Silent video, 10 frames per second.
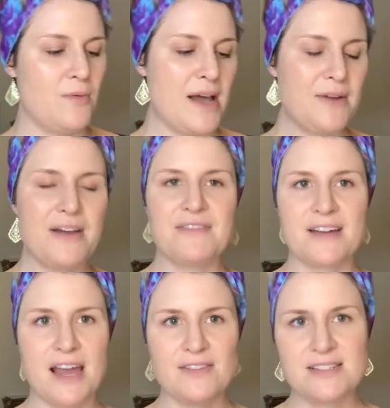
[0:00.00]
Why do I feel
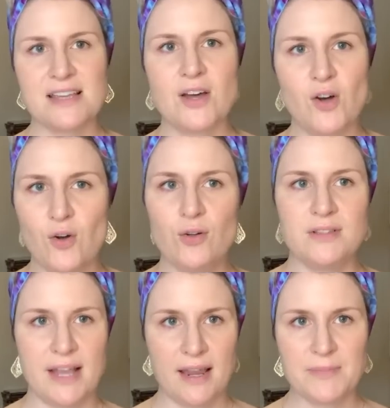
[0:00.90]
like I have to say the whole
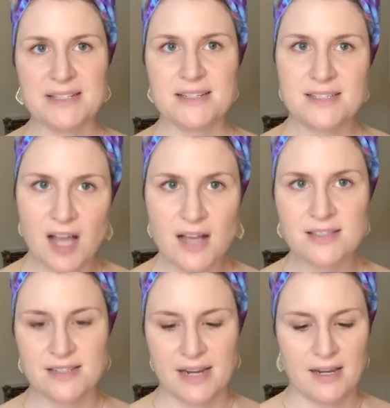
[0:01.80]
name? It's
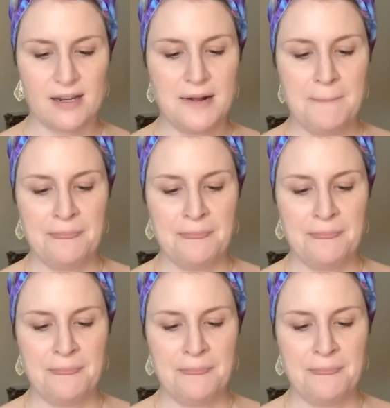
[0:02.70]
exhausting.